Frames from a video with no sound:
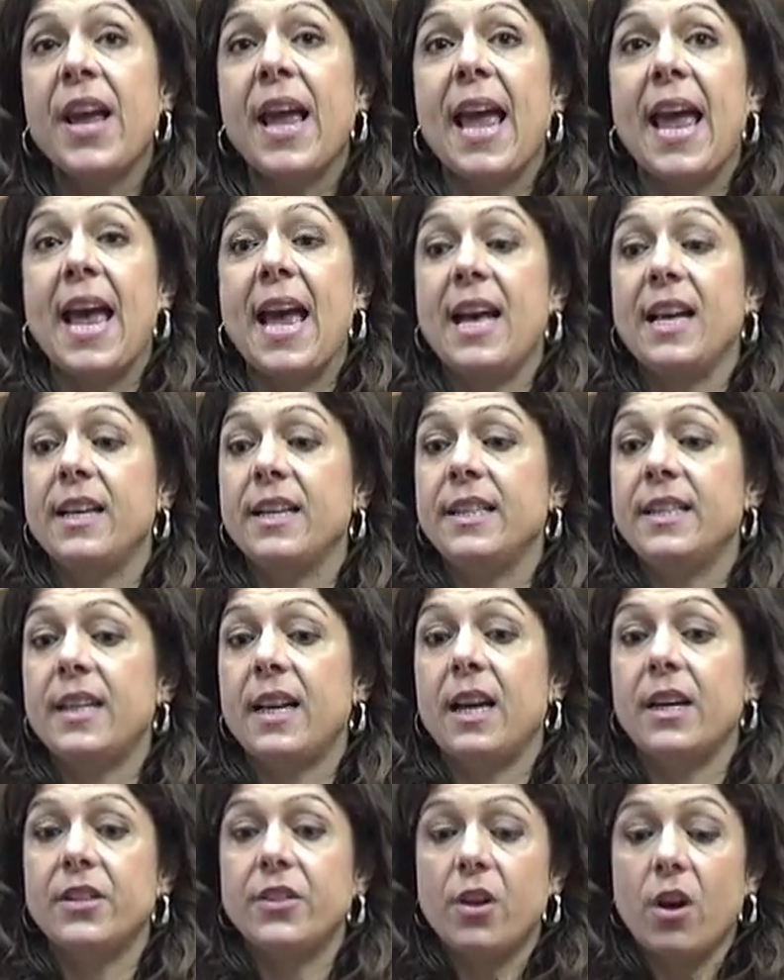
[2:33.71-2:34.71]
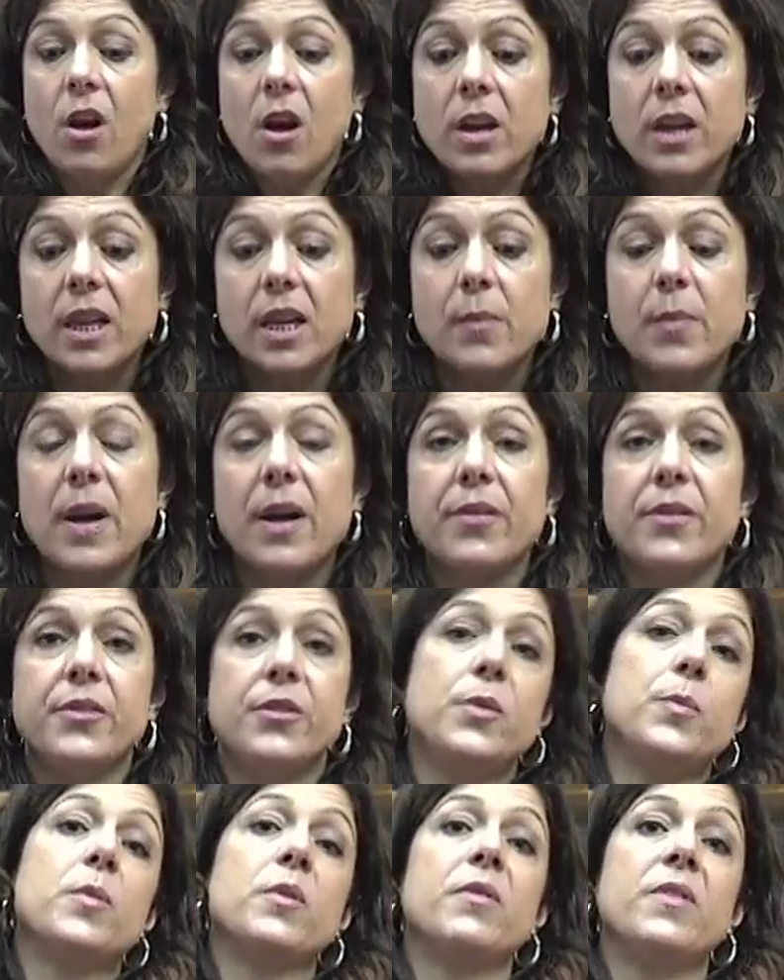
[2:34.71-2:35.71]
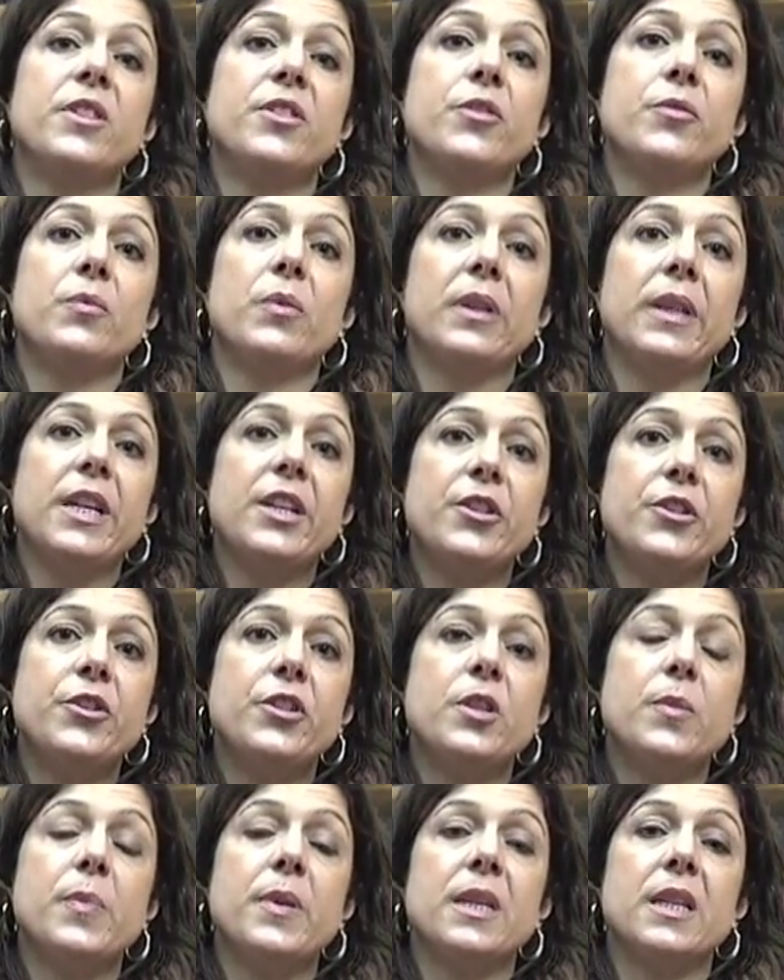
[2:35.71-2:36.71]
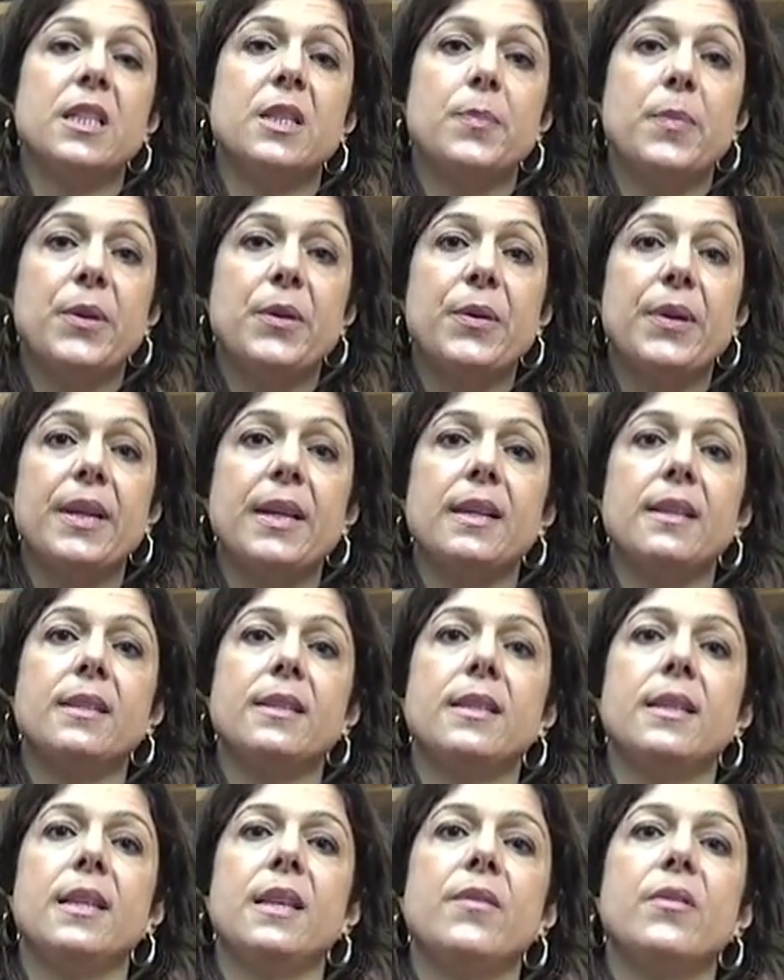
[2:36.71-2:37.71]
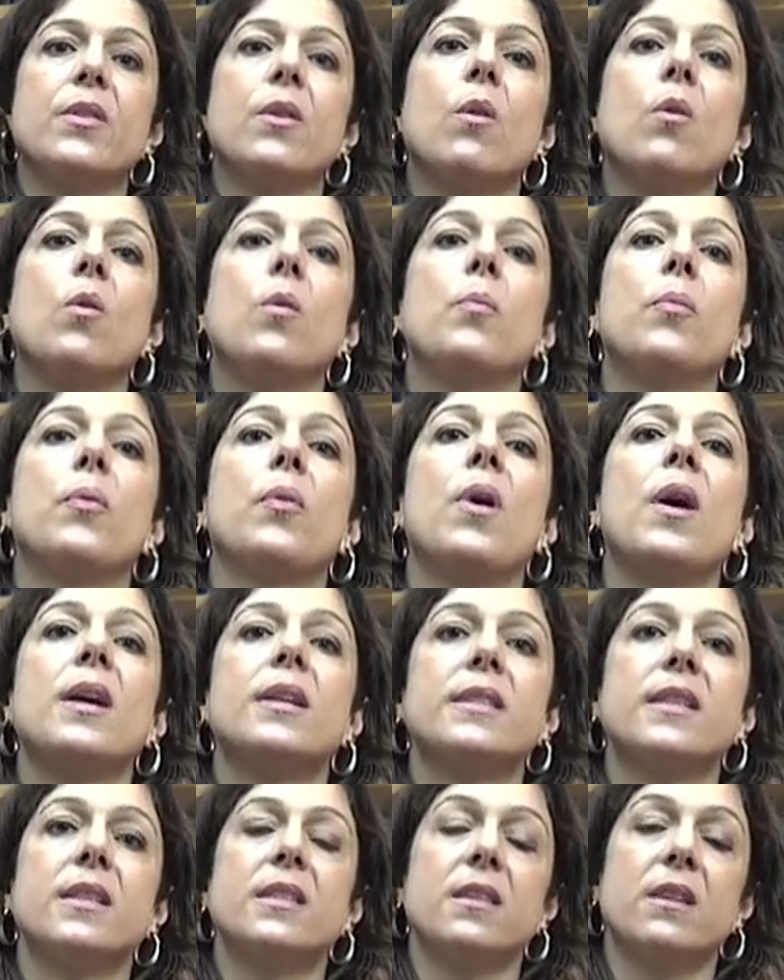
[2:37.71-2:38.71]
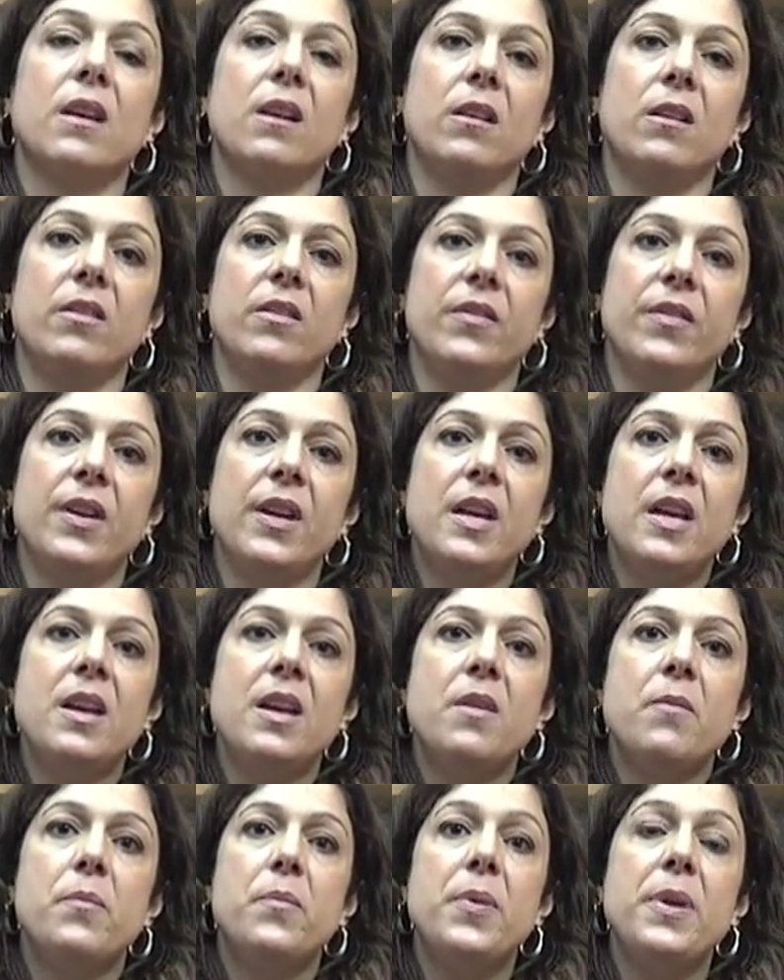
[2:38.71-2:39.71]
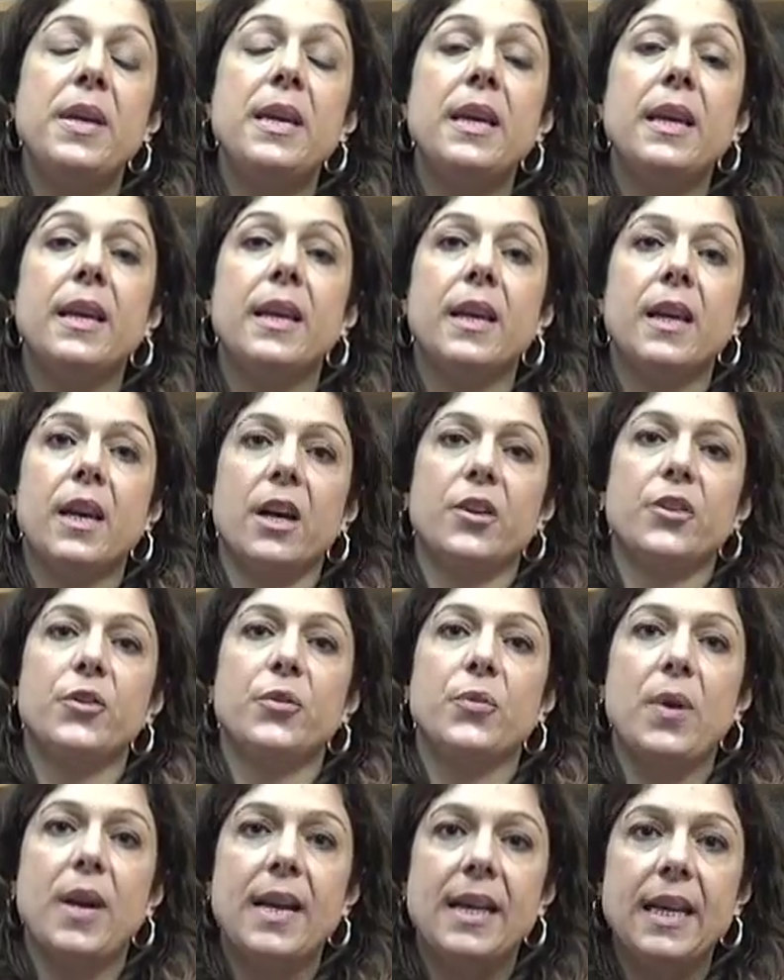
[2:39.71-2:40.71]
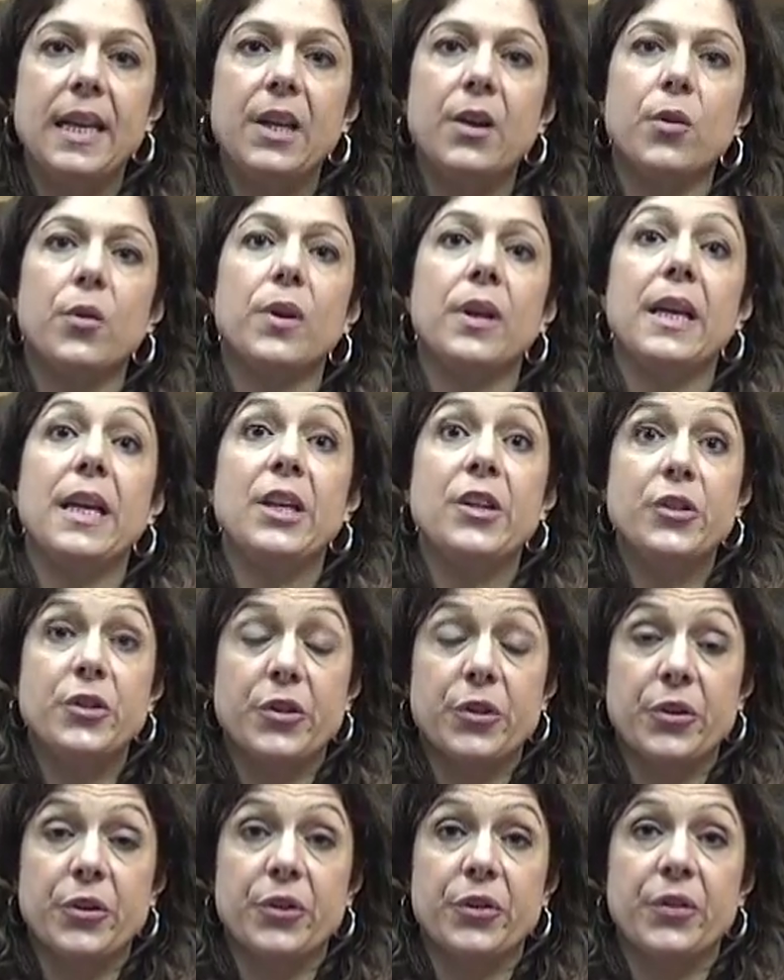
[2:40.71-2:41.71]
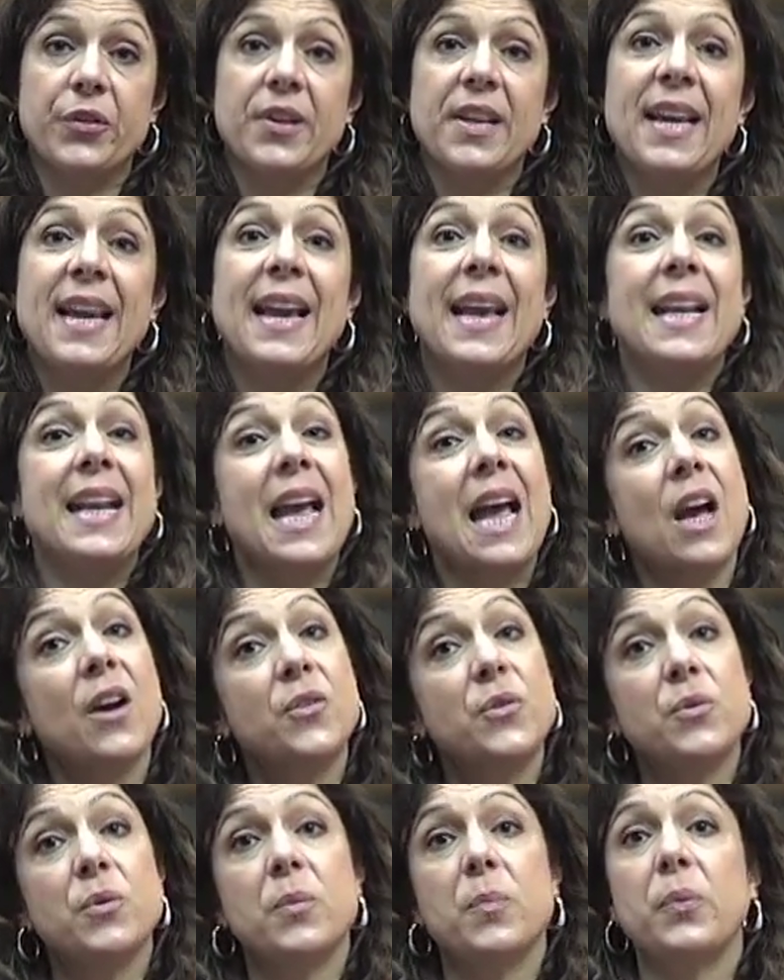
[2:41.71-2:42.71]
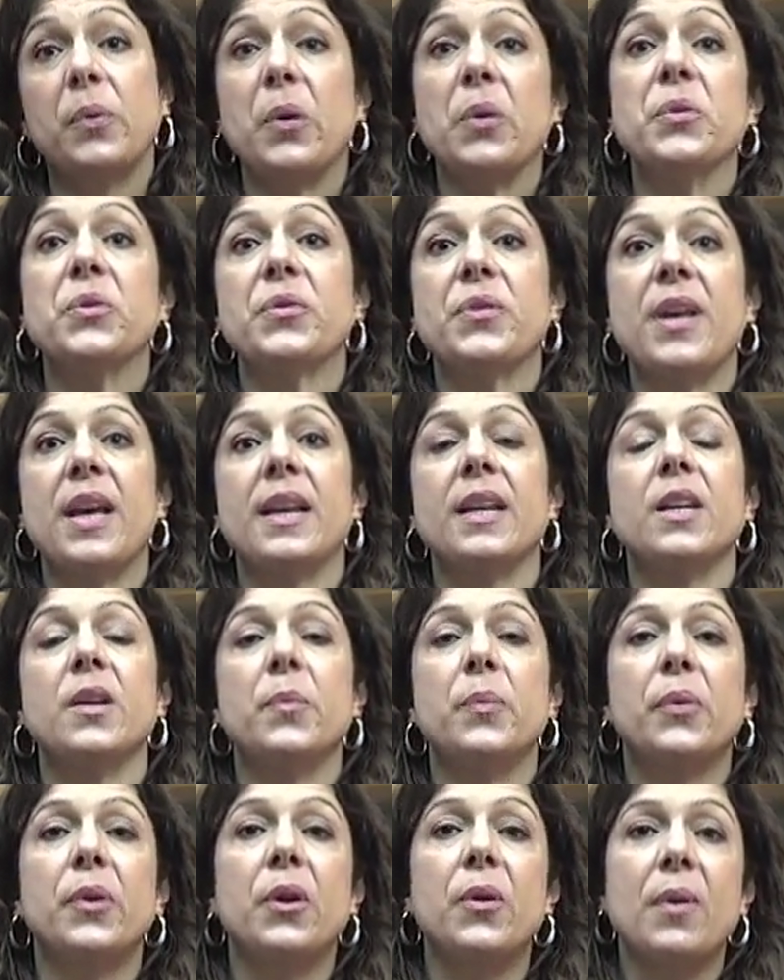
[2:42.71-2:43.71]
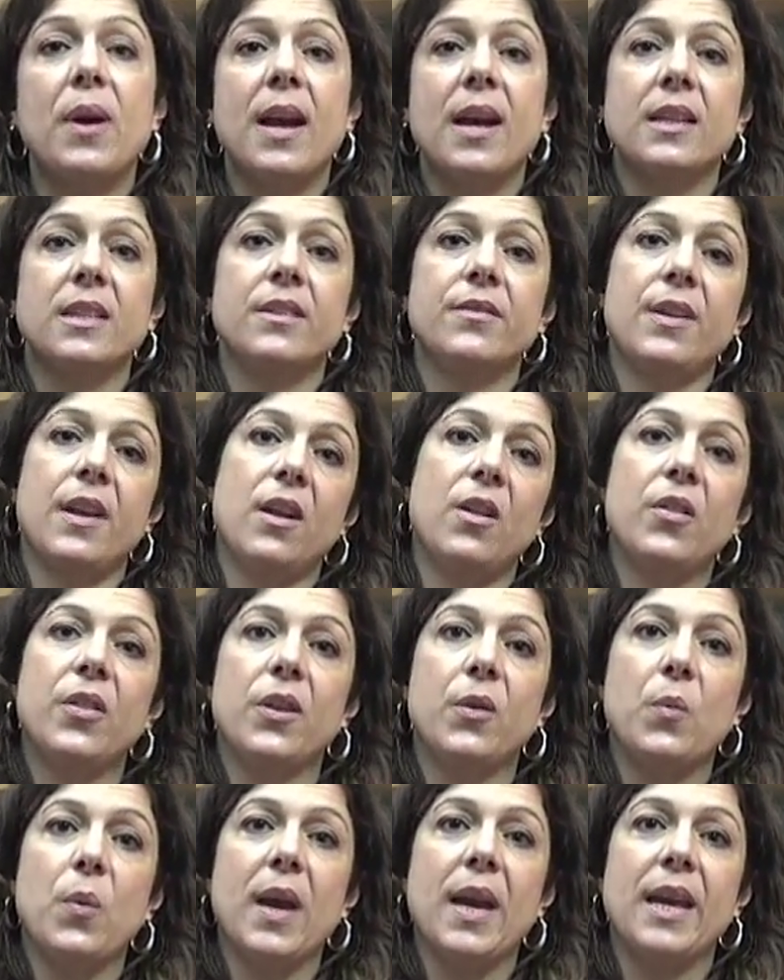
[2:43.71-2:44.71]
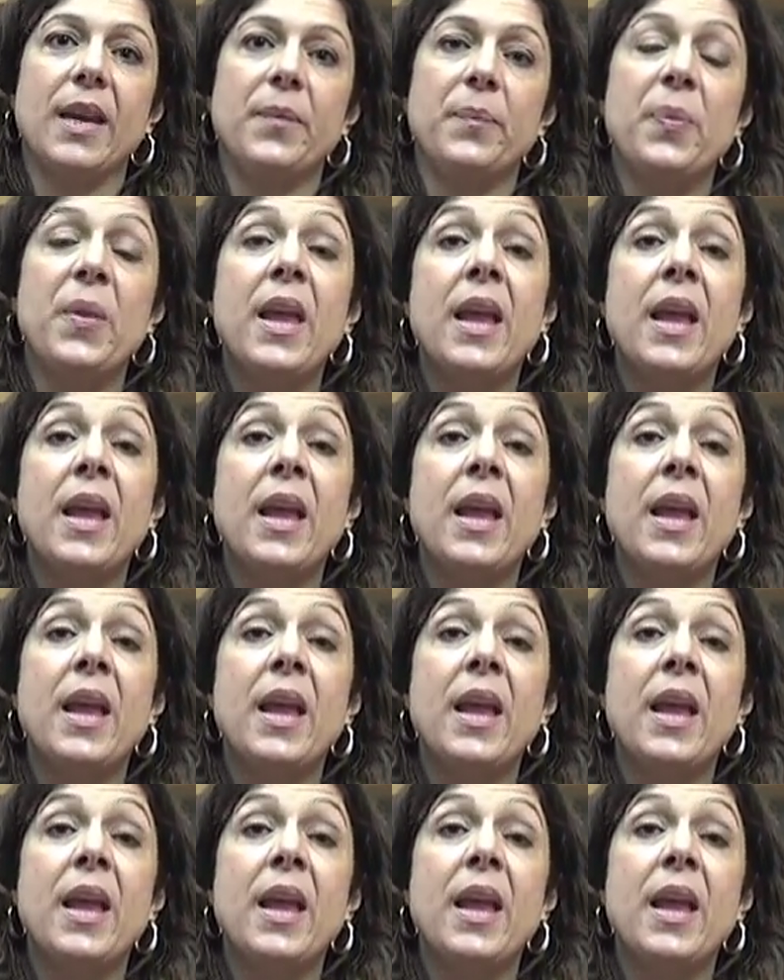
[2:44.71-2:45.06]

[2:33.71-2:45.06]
and talking about the supervision relationship and experience, and even the whole process of being a trainee or an intern, and how to approach that in a proactive, healthy way.